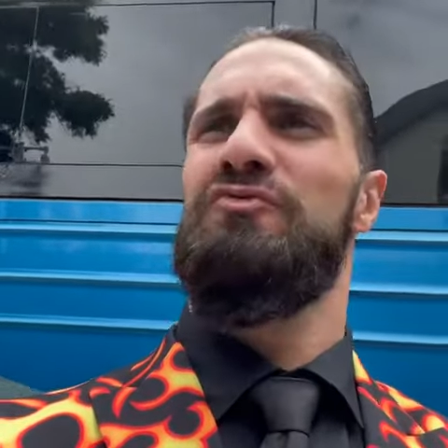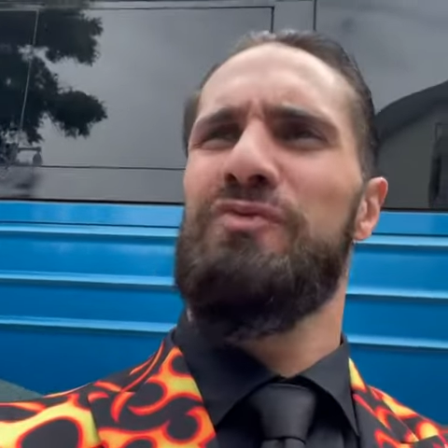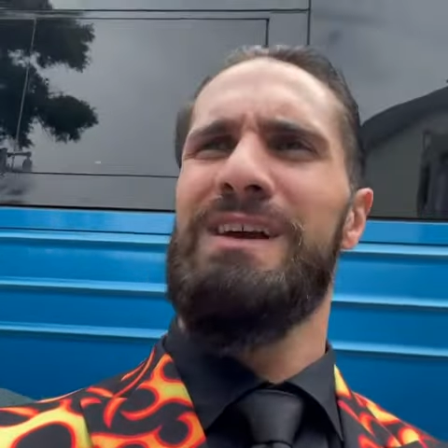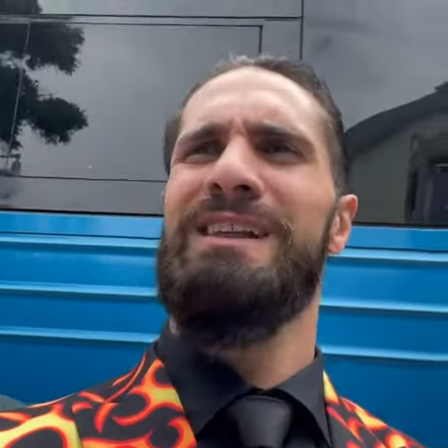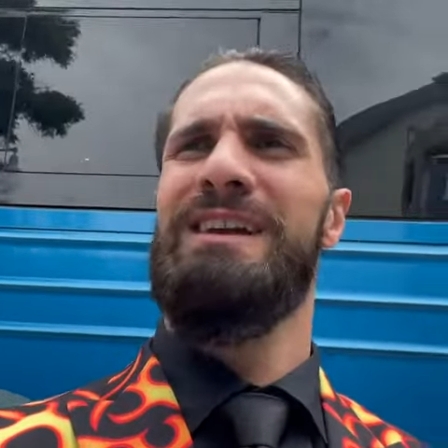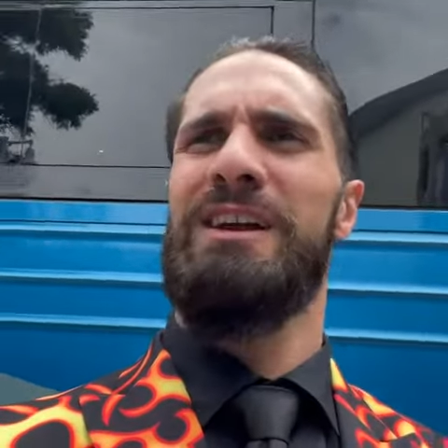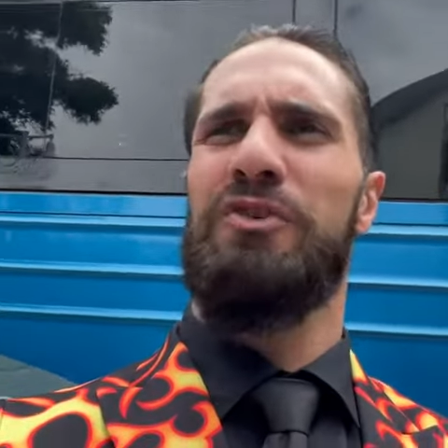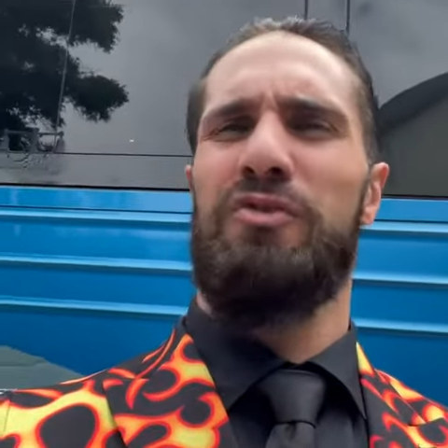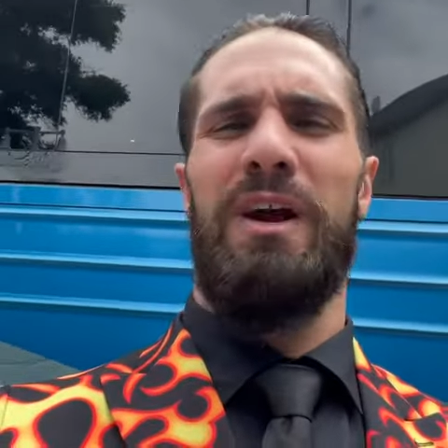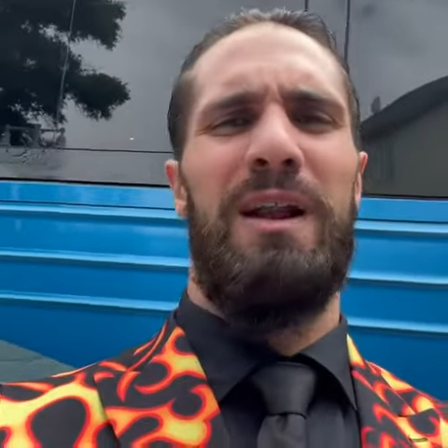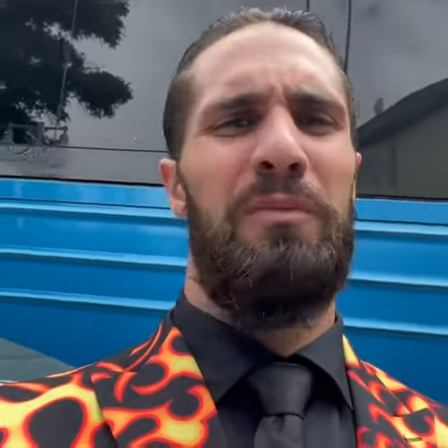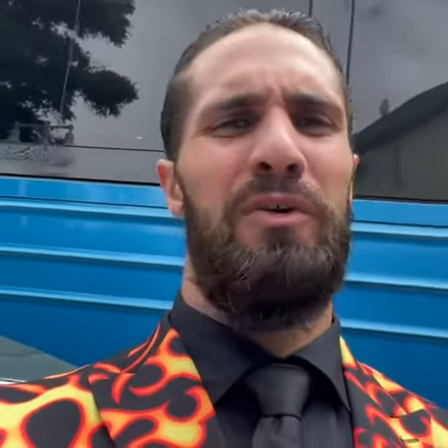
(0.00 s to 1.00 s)
Really
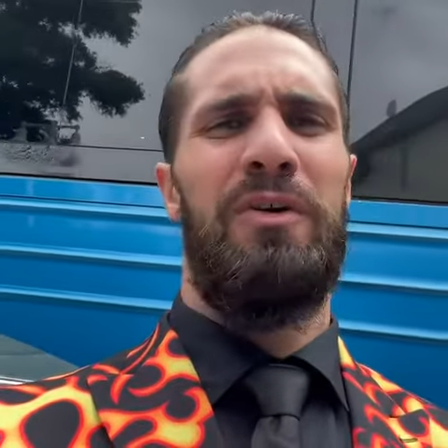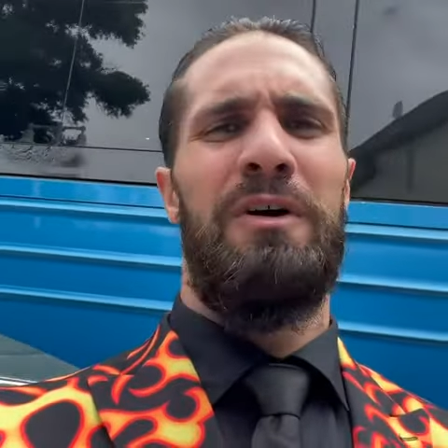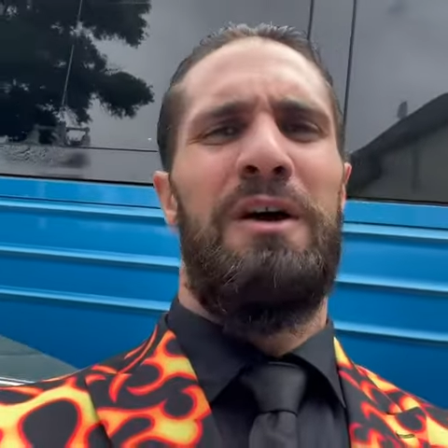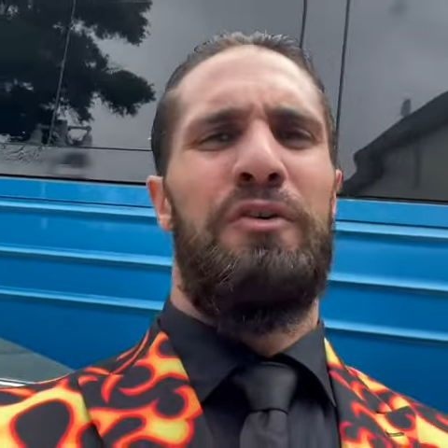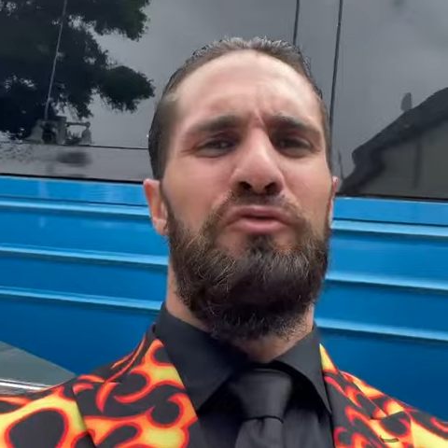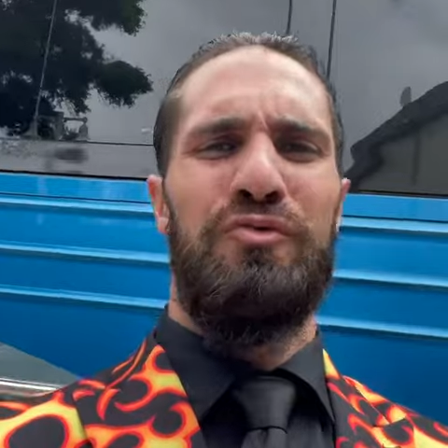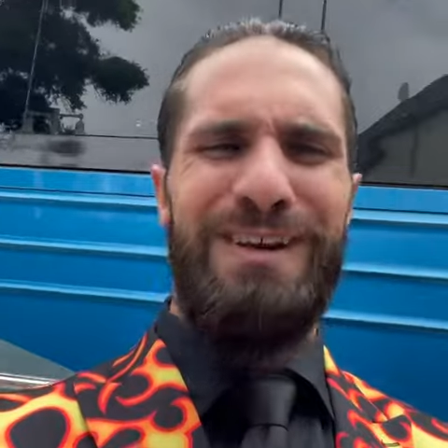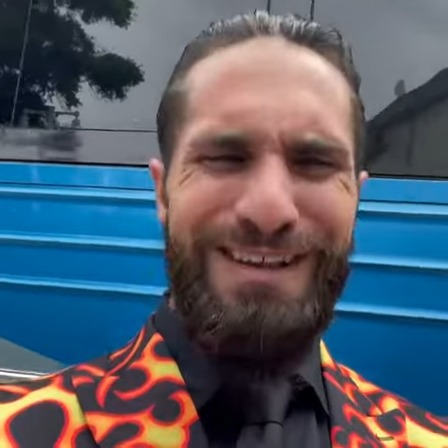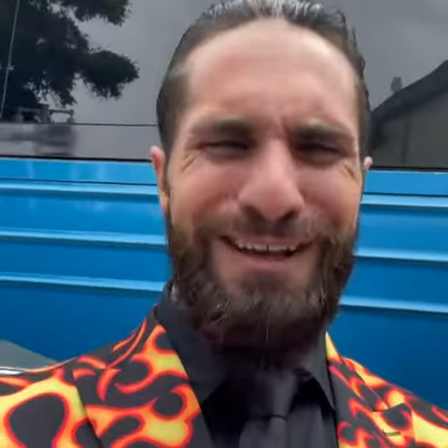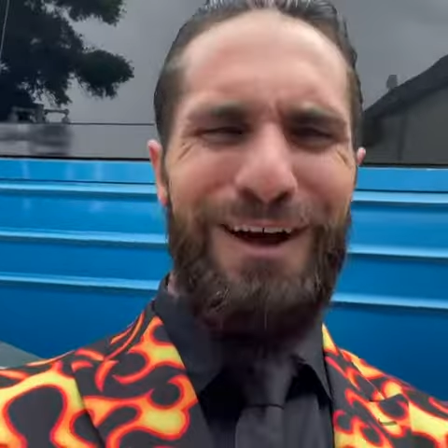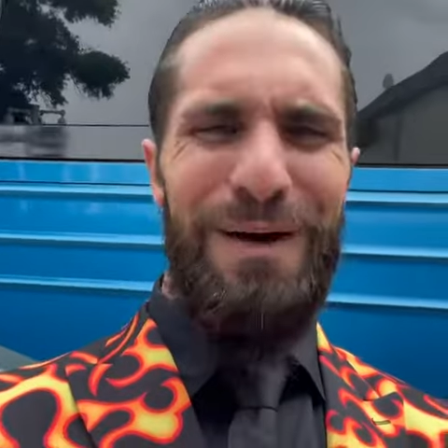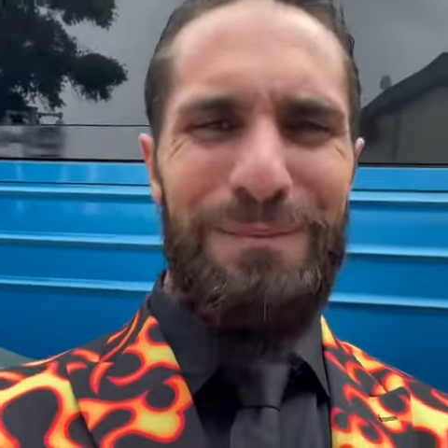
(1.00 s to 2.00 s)
incredible,
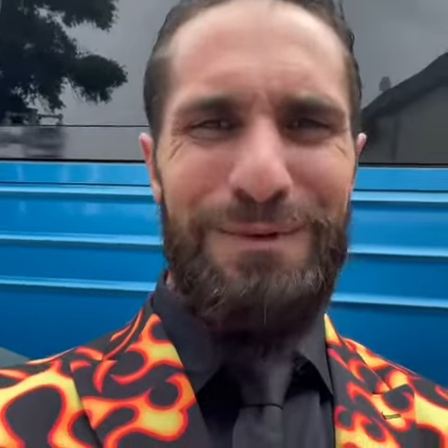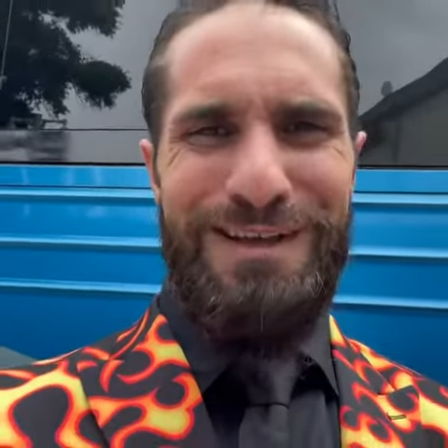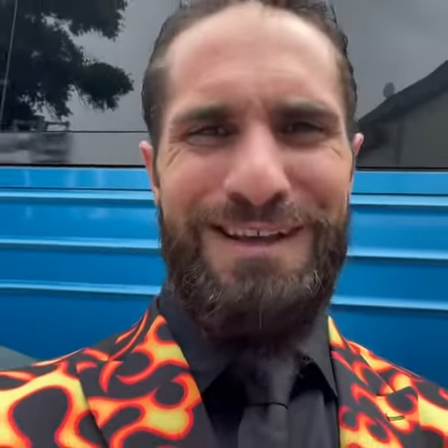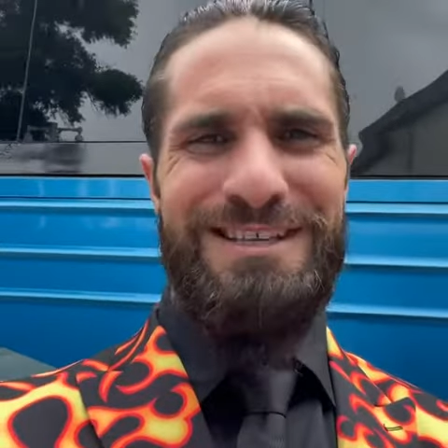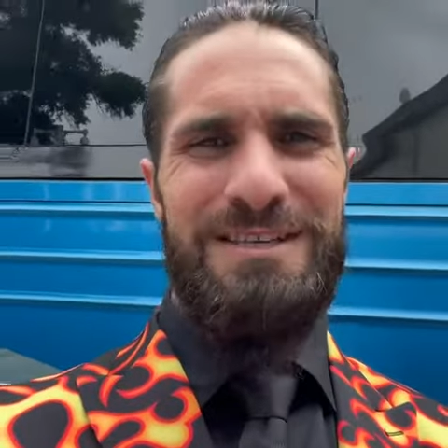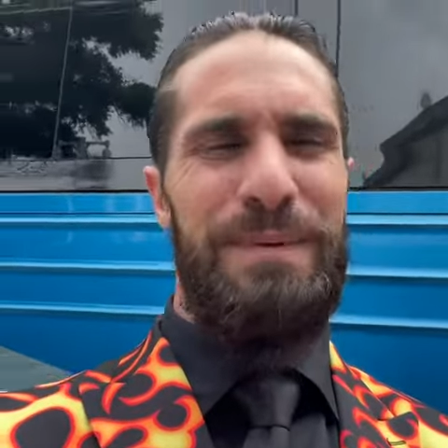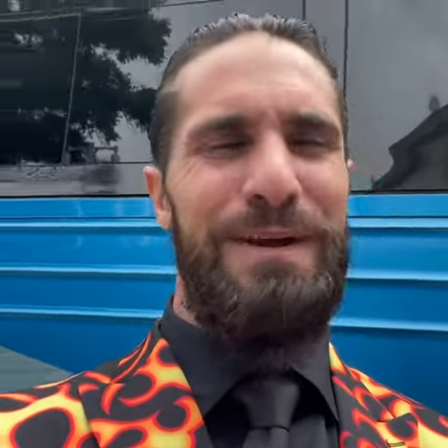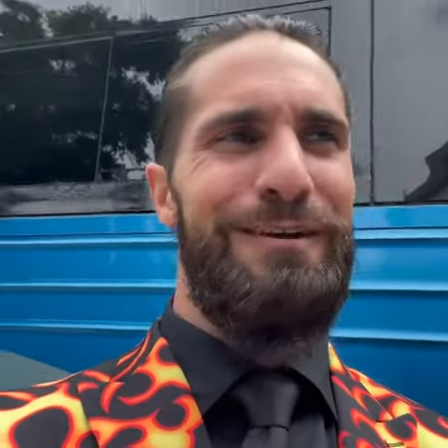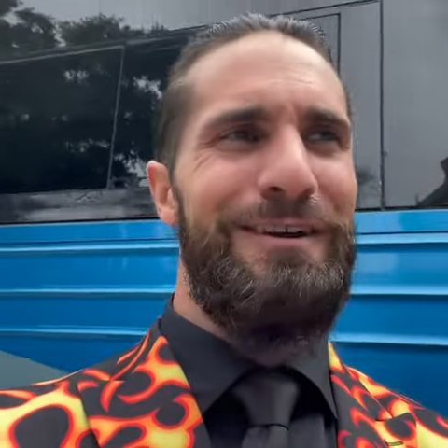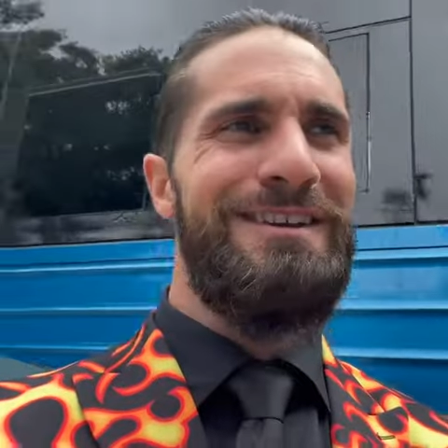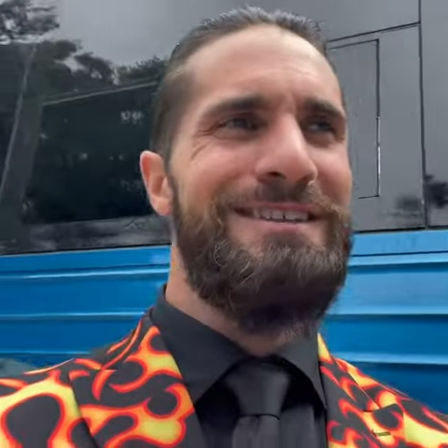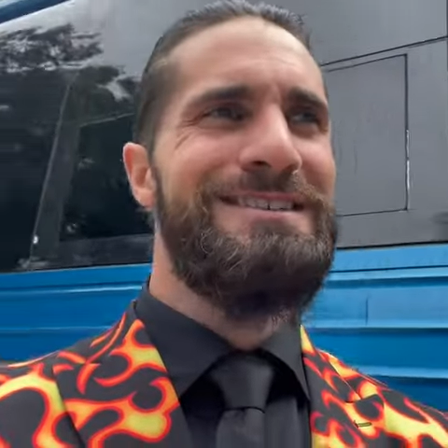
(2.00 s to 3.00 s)
really humbling
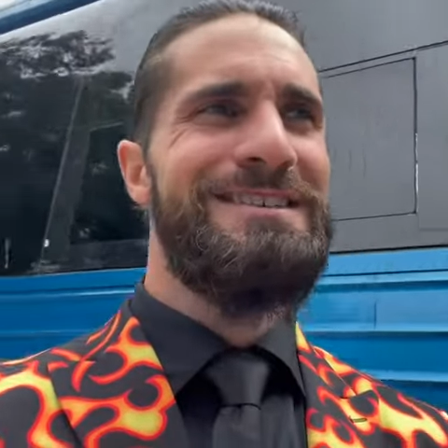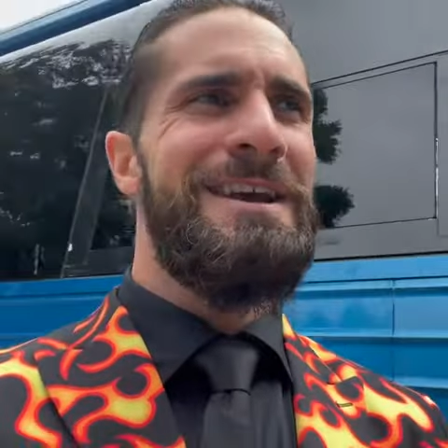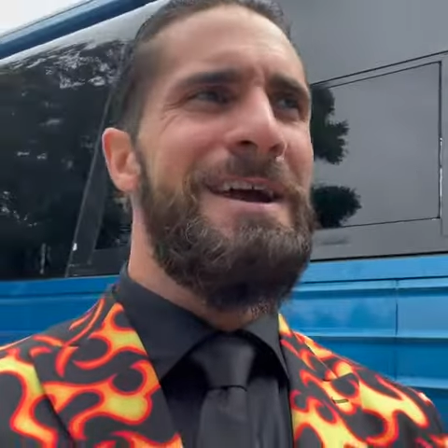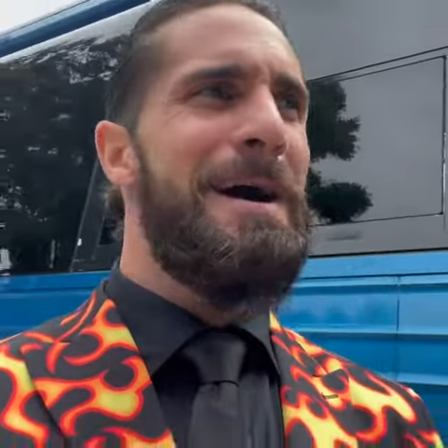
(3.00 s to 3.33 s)
experience.